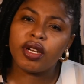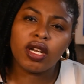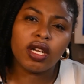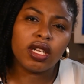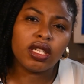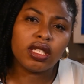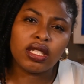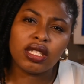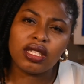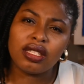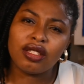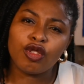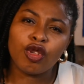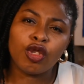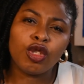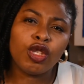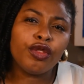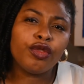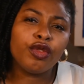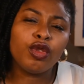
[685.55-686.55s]
heard this
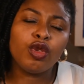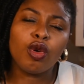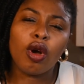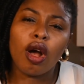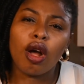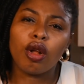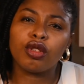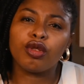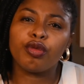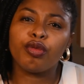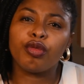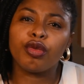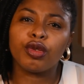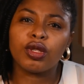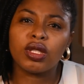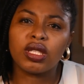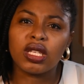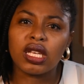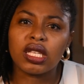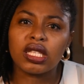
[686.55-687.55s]
don't even know how to
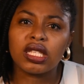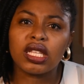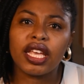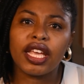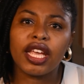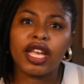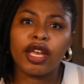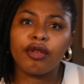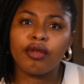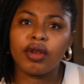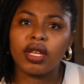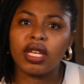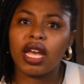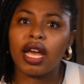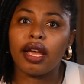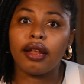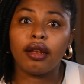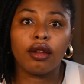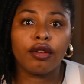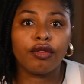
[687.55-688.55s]
process hearing
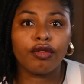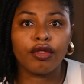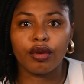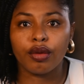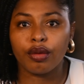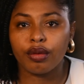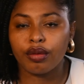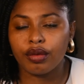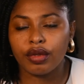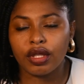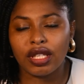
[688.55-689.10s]
I love you.